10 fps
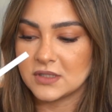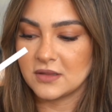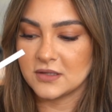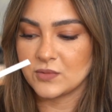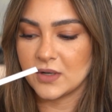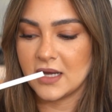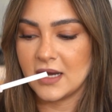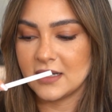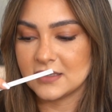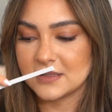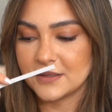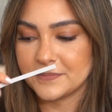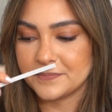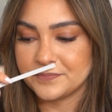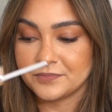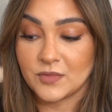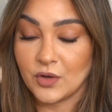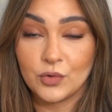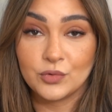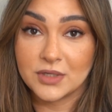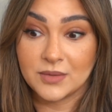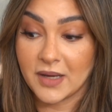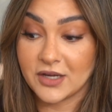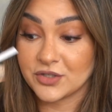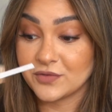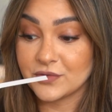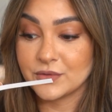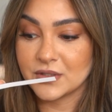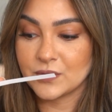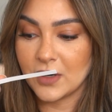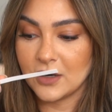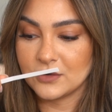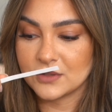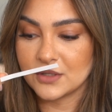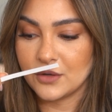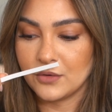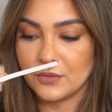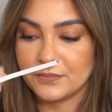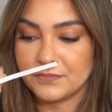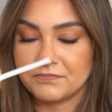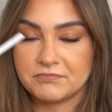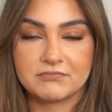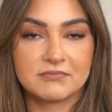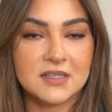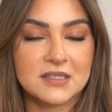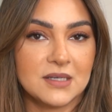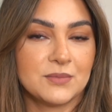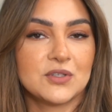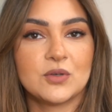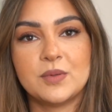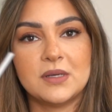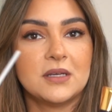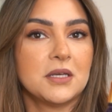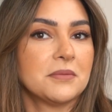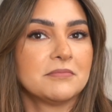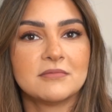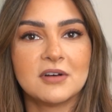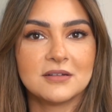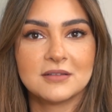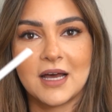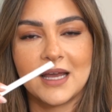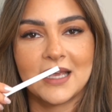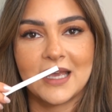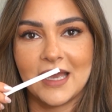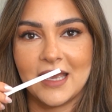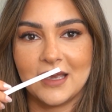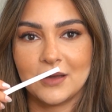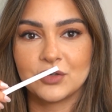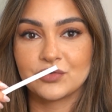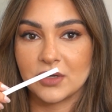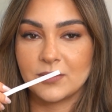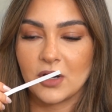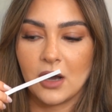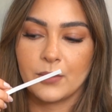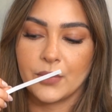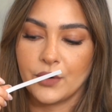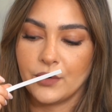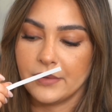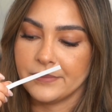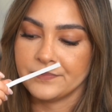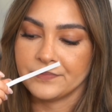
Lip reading: This one has oud and passion fruit as well, so it seems to be like a dream combo.